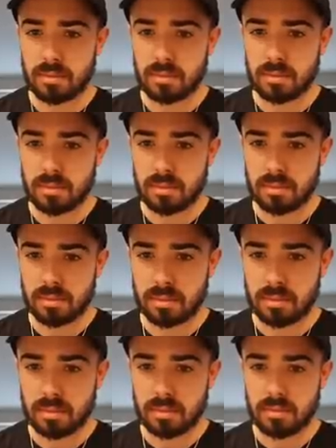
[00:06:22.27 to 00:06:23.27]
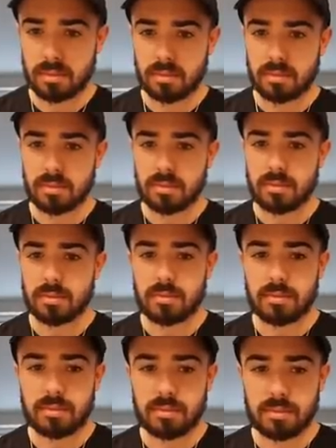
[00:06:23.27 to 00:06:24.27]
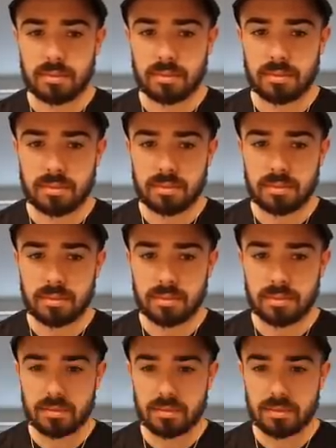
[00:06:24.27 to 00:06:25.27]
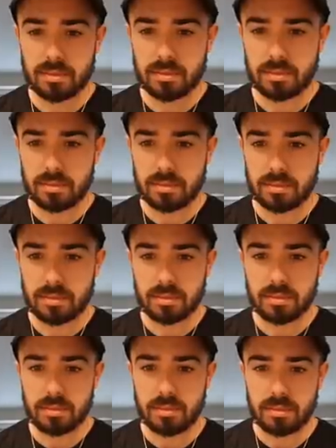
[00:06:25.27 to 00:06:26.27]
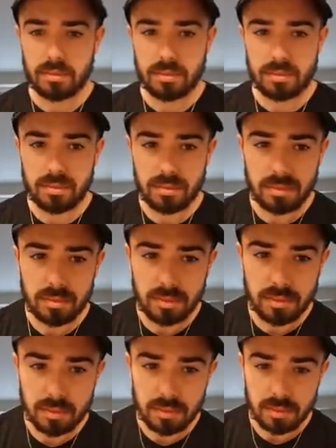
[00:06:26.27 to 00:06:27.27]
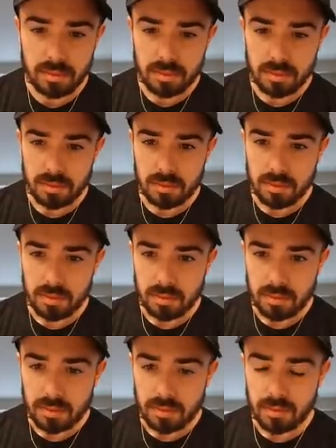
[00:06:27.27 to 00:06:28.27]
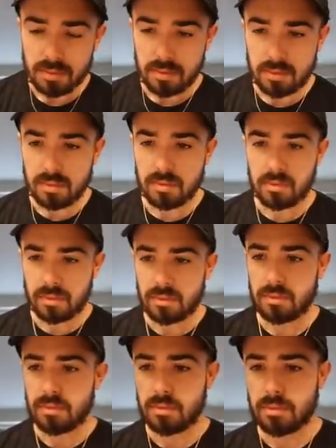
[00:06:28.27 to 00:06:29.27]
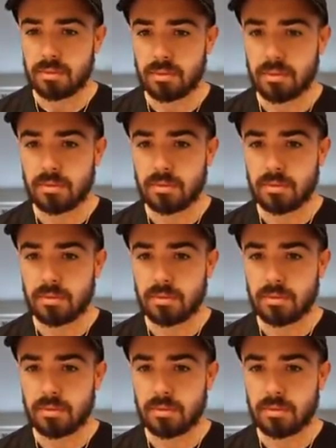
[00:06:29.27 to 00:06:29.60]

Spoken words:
The person shown says nothing.